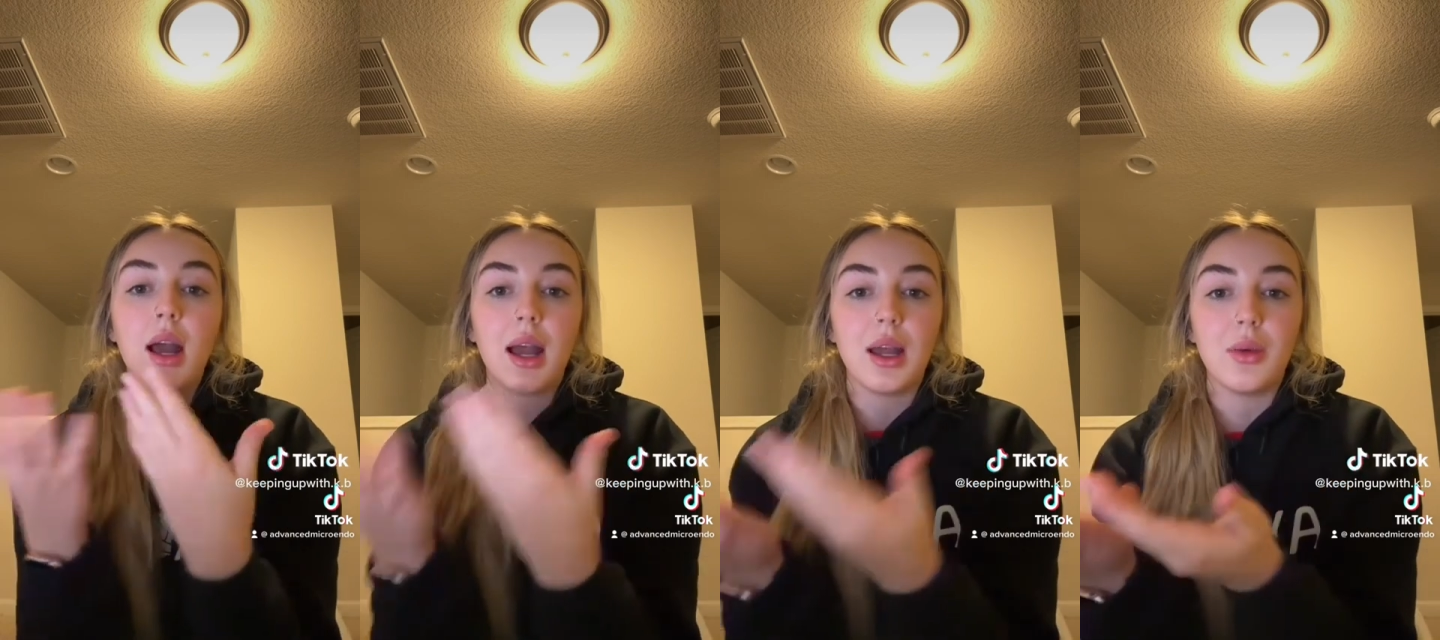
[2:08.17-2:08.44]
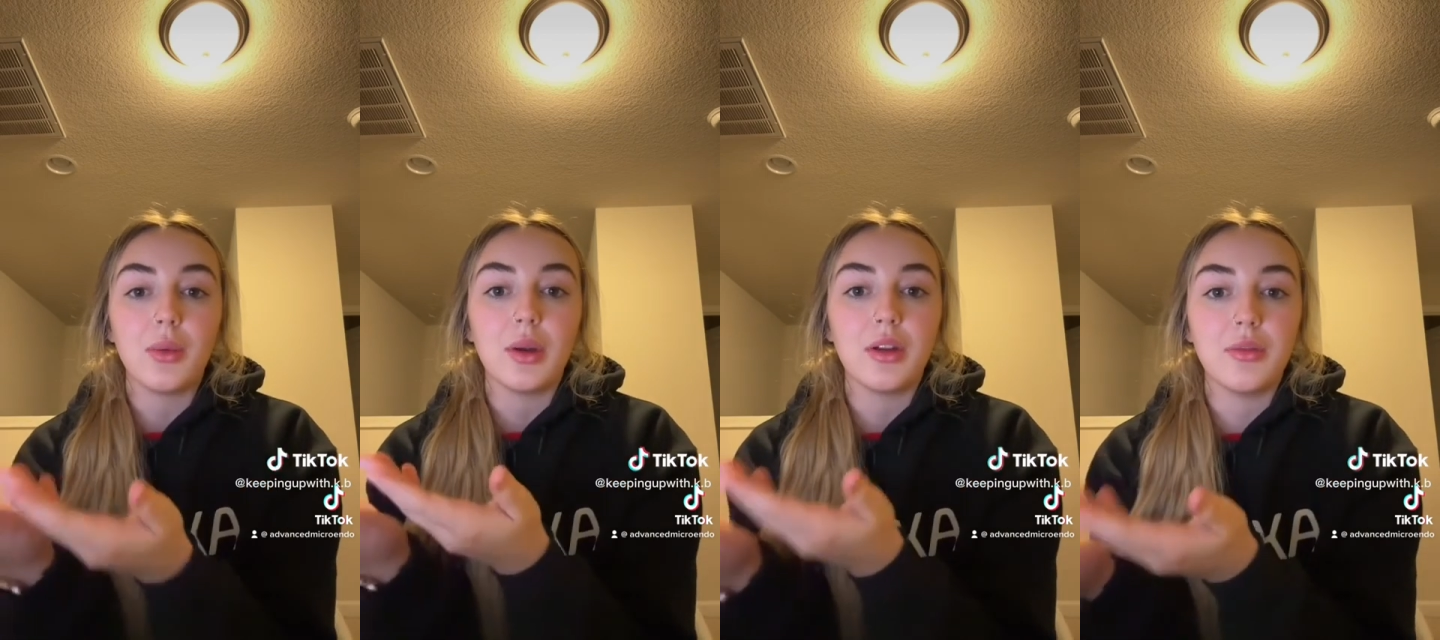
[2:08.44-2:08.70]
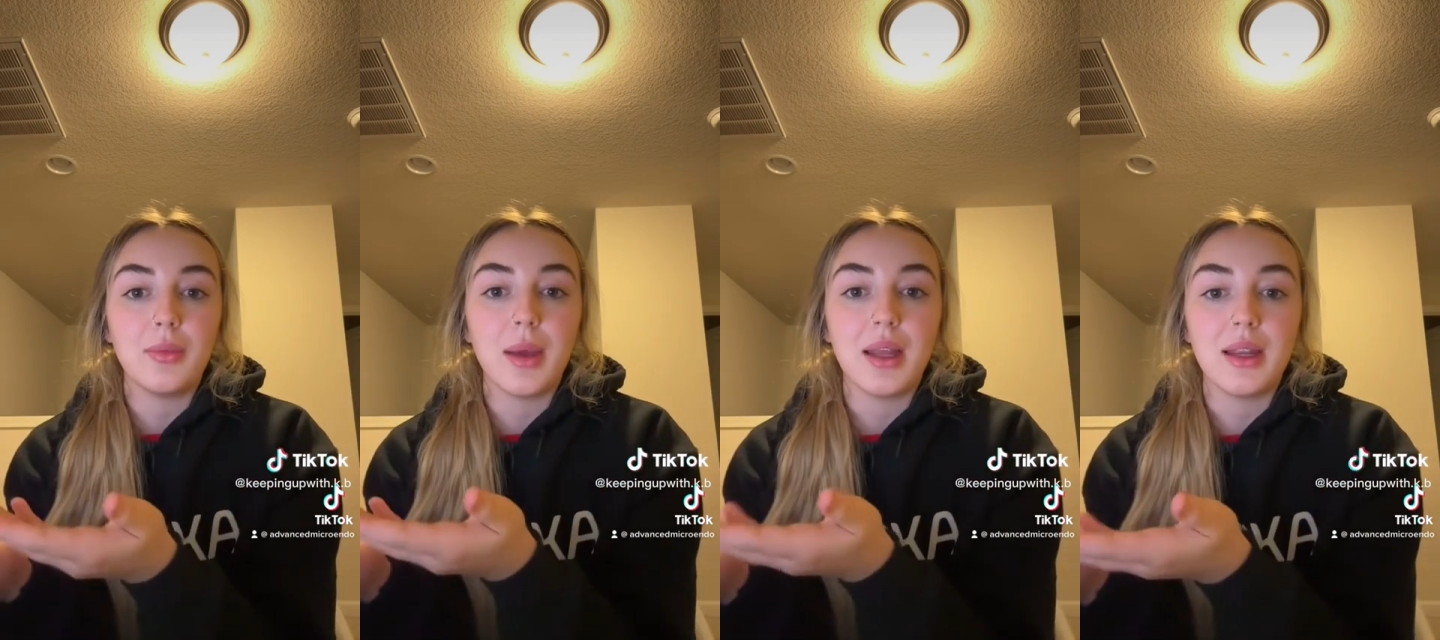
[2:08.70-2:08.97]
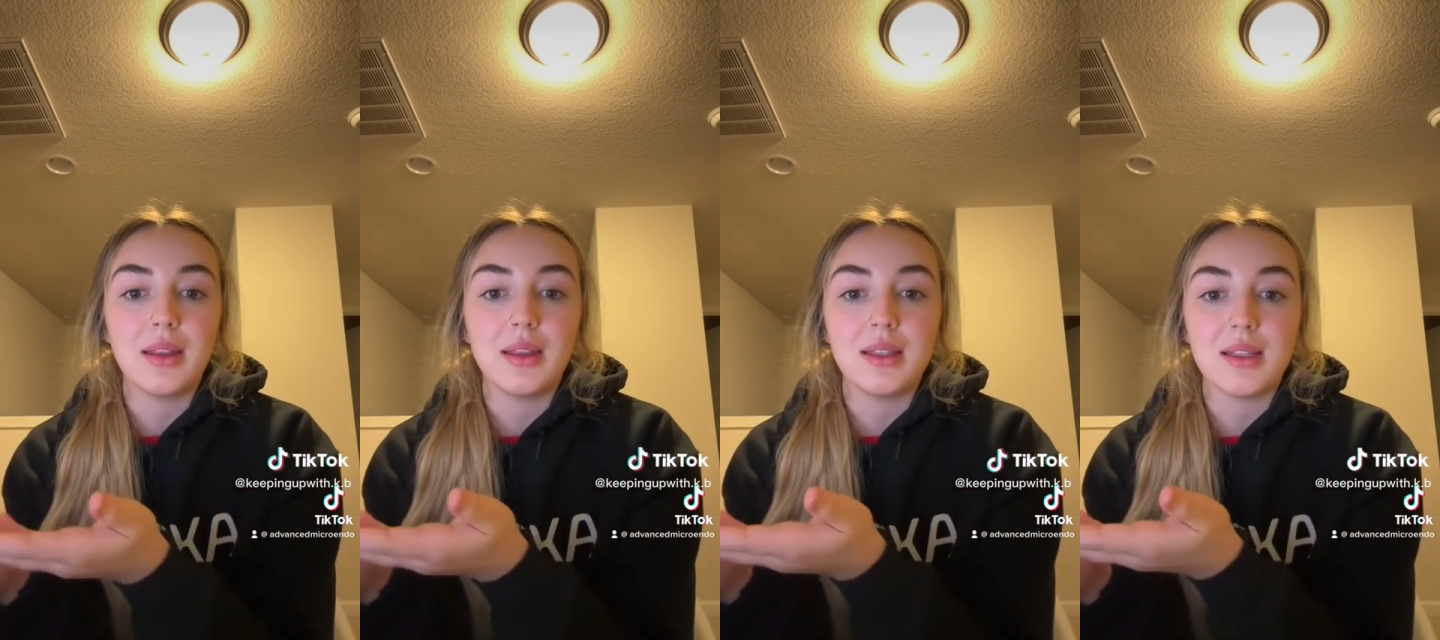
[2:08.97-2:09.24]
I would have been
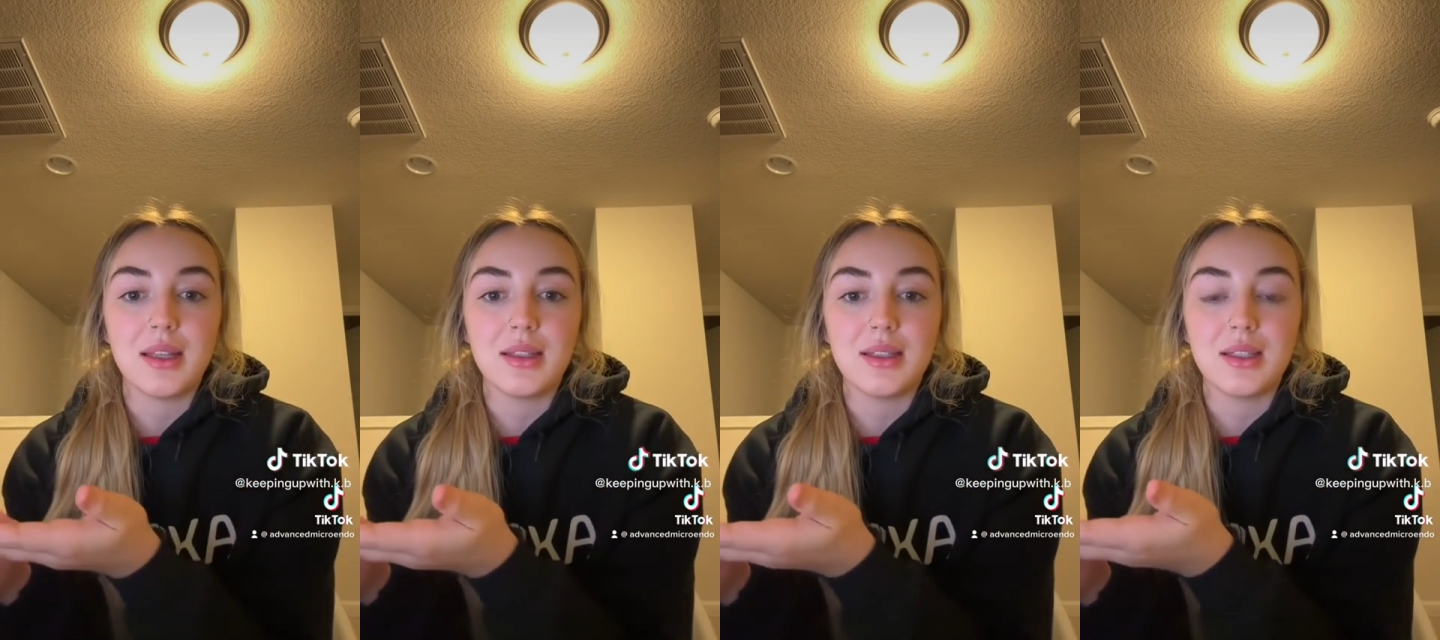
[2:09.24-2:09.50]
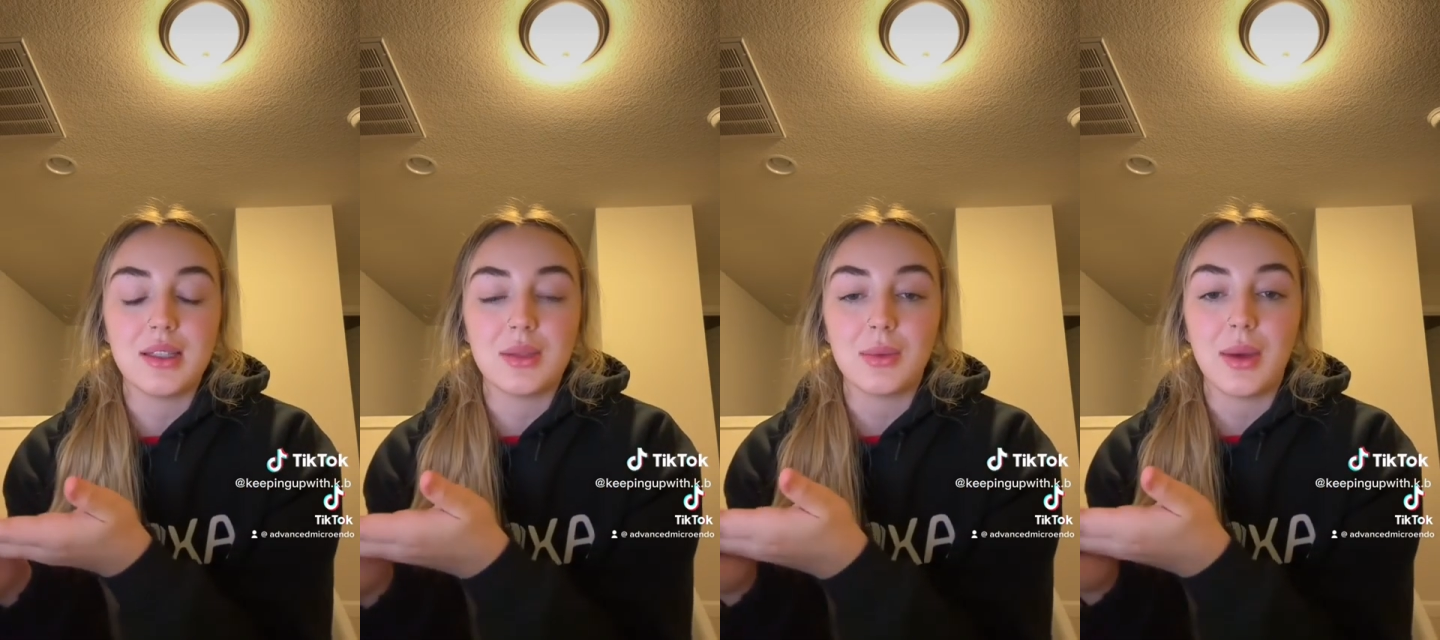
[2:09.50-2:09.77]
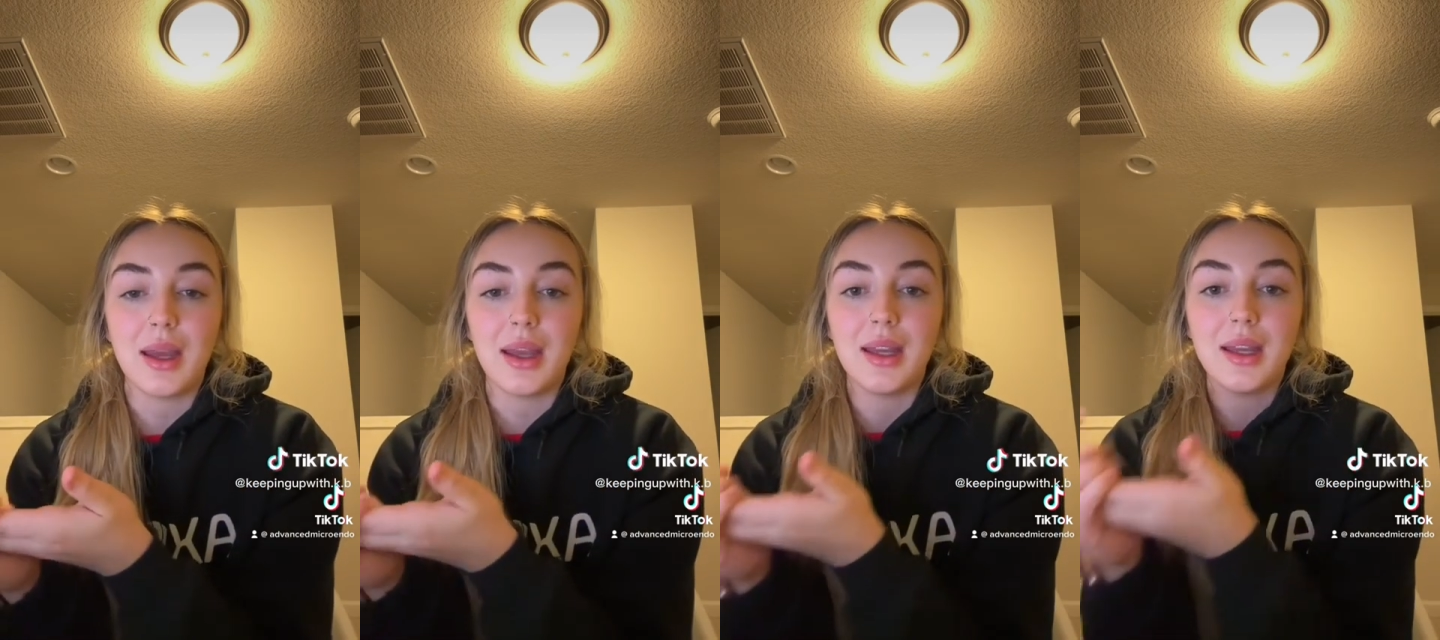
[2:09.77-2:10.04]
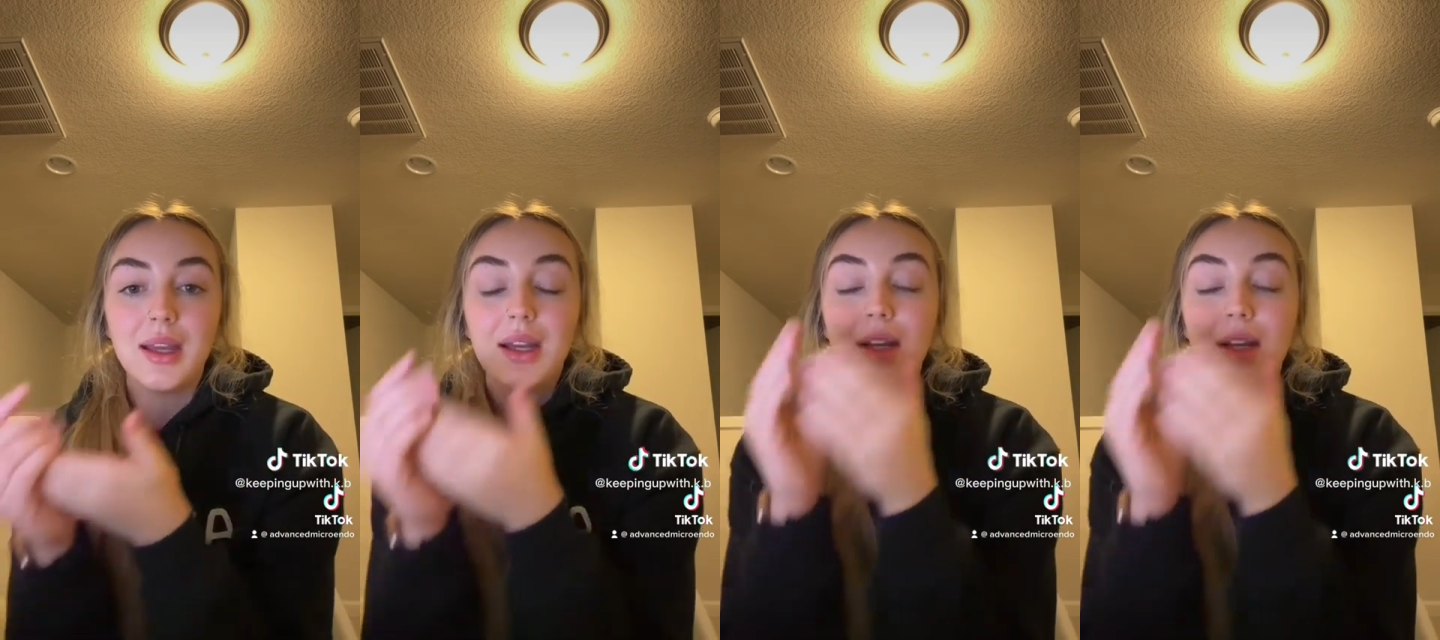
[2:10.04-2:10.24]
in the dentist's way.